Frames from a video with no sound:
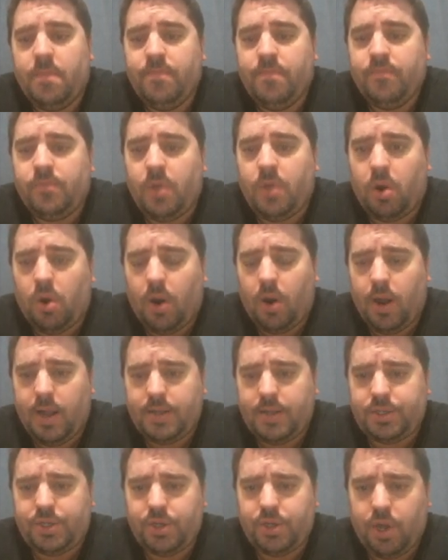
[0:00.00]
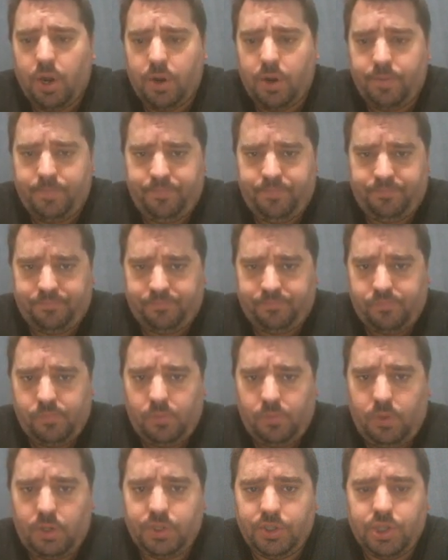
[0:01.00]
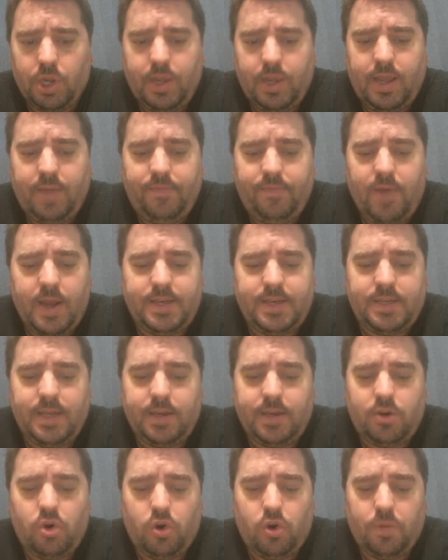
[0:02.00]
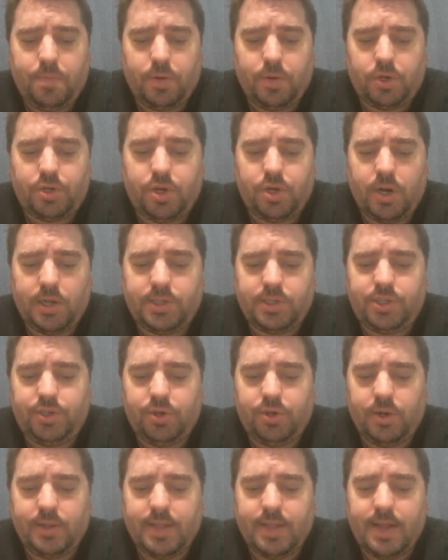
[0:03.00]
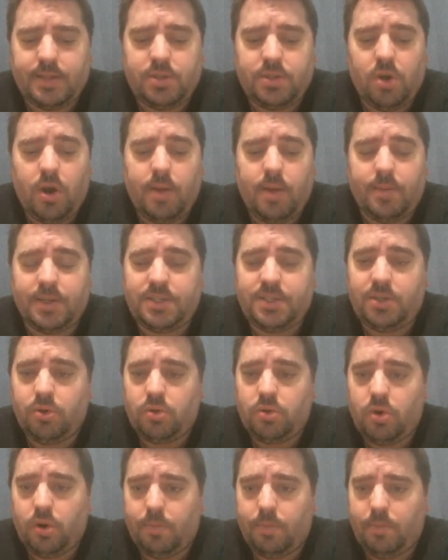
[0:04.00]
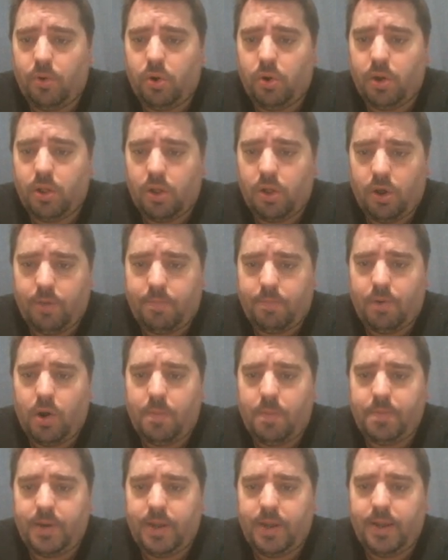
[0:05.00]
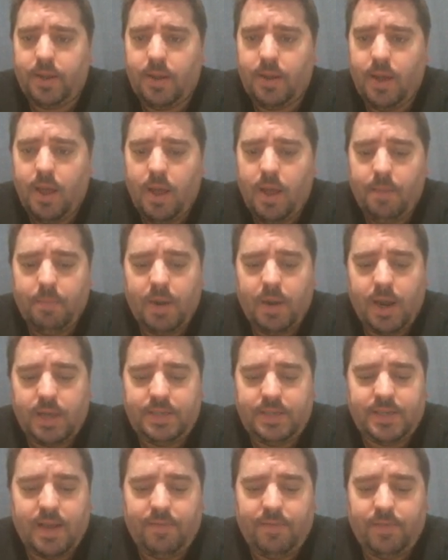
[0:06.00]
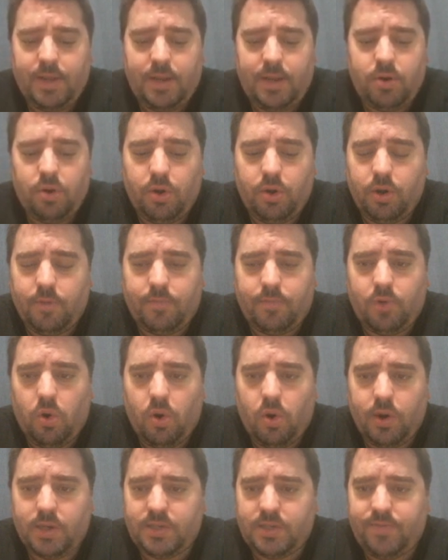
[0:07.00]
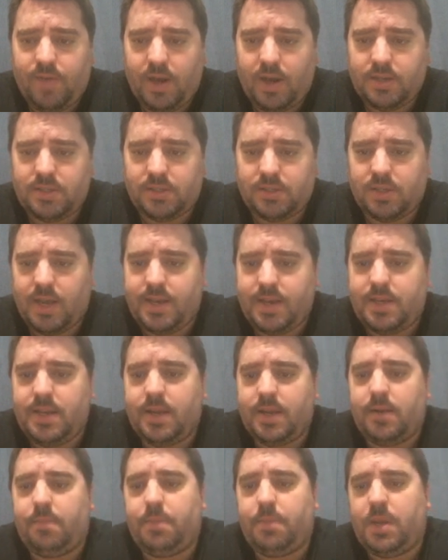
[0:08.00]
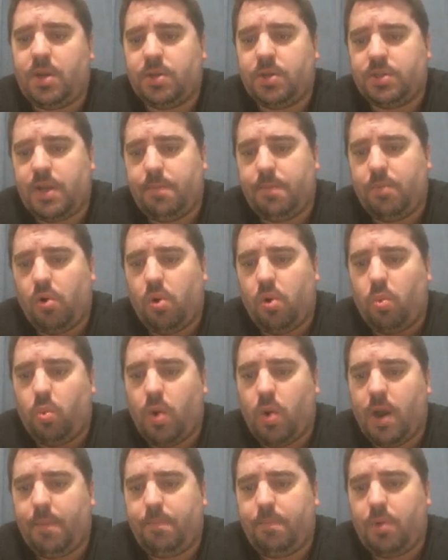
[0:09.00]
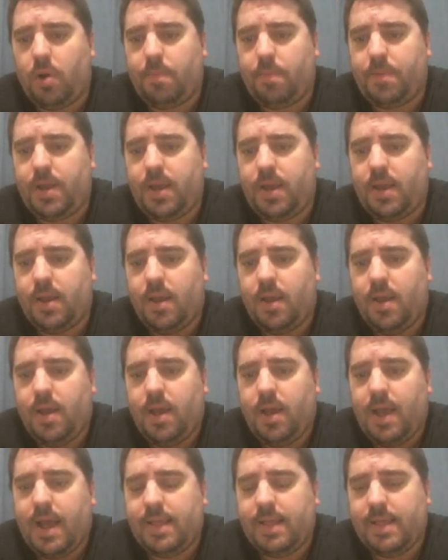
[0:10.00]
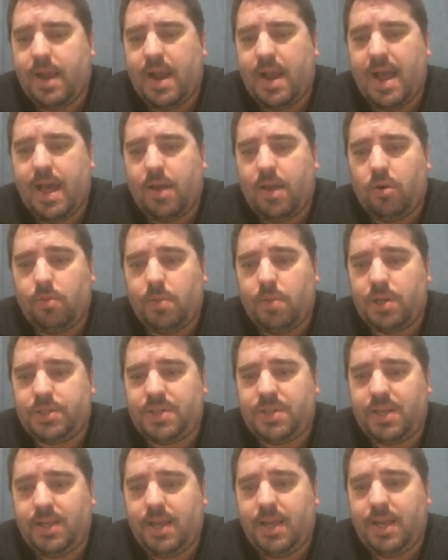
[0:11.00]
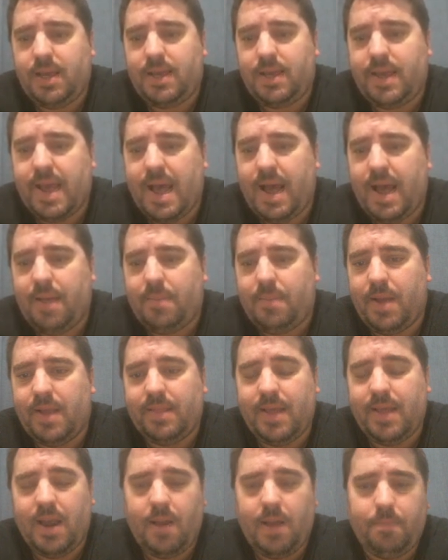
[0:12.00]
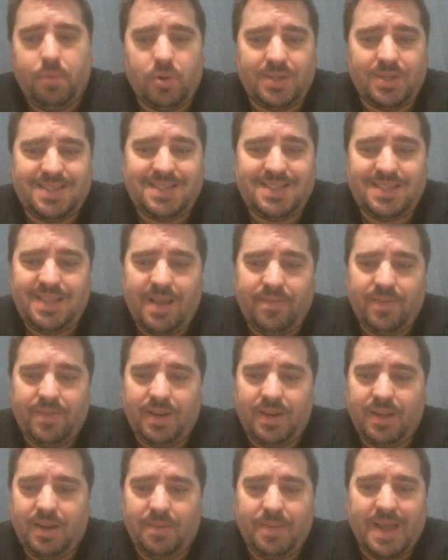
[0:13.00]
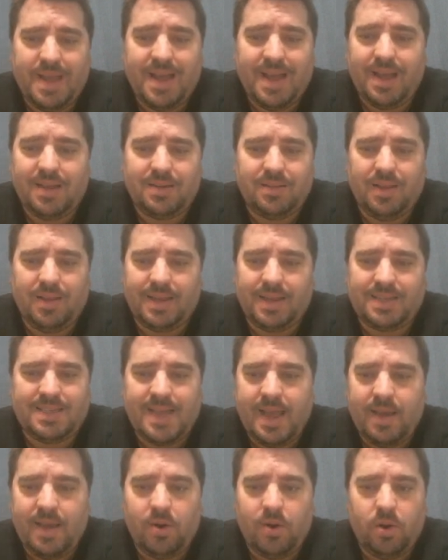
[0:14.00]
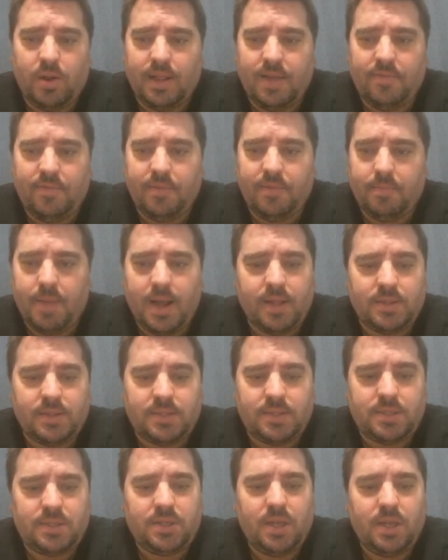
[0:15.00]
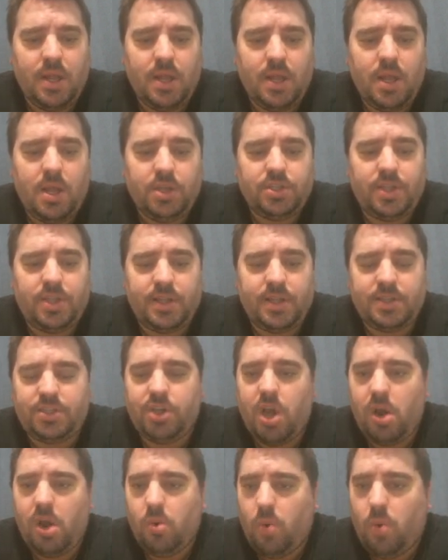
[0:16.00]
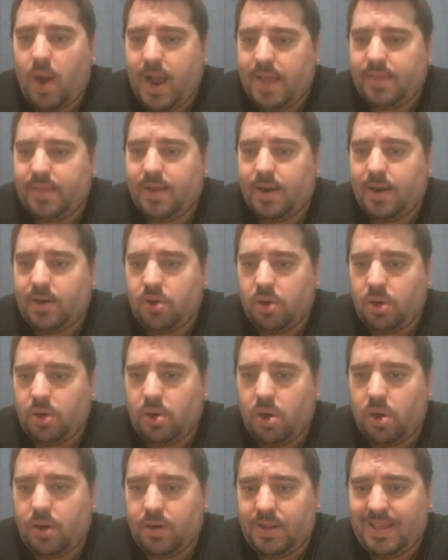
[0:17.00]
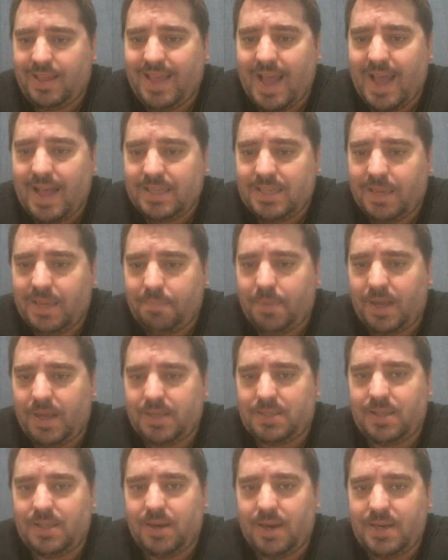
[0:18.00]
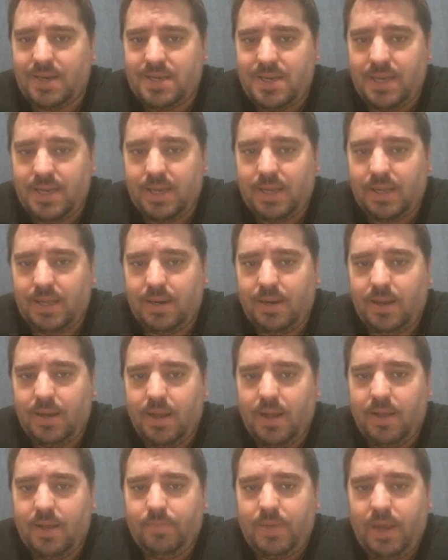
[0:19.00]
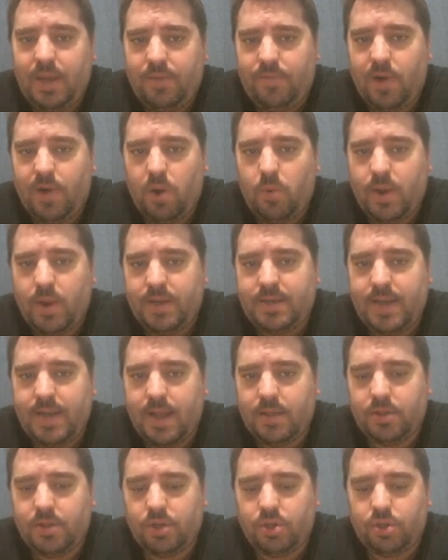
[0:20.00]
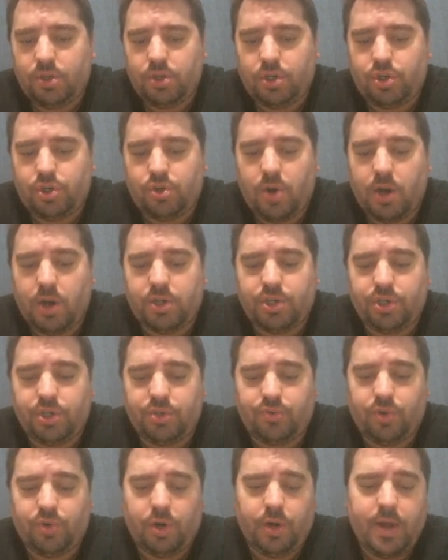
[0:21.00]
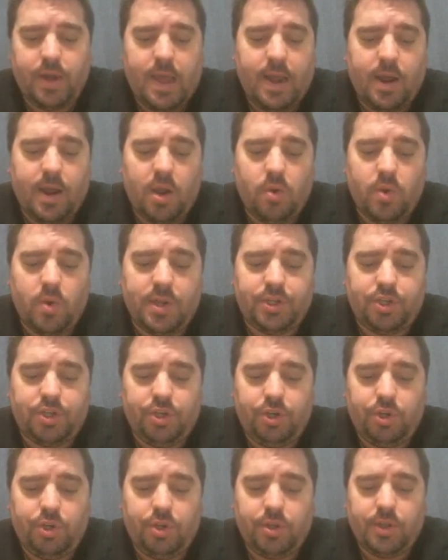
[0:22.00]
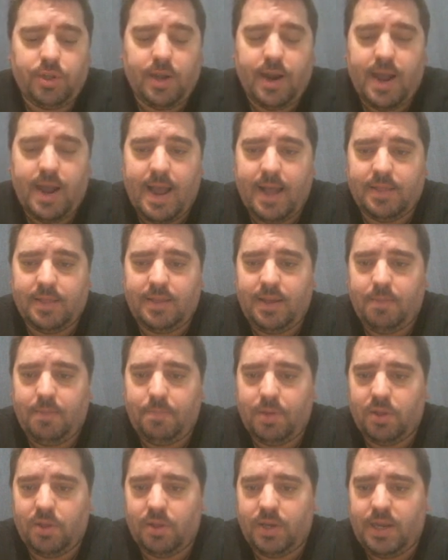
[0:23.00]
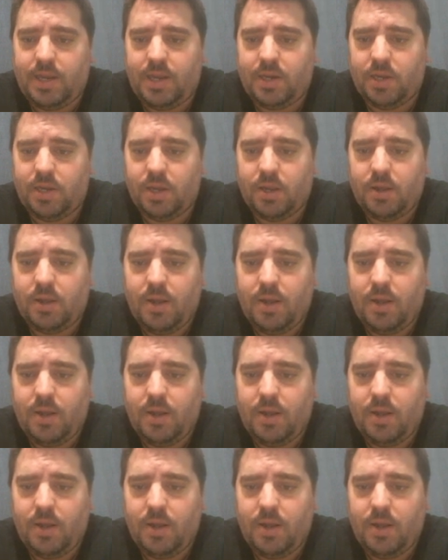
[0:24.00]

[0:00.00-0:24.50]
All right, so if I did corporate trust during that time, I still could have bought a lot of property, but I definitely couldn't have gone as fast as I did, because I bought one property and then I had almost a year gap, and then I bought 7 in about like 10 or 11 months. So there's no way that I could have gotten the asset base that I did if I went down the structures route. And I always knew that I had the ability to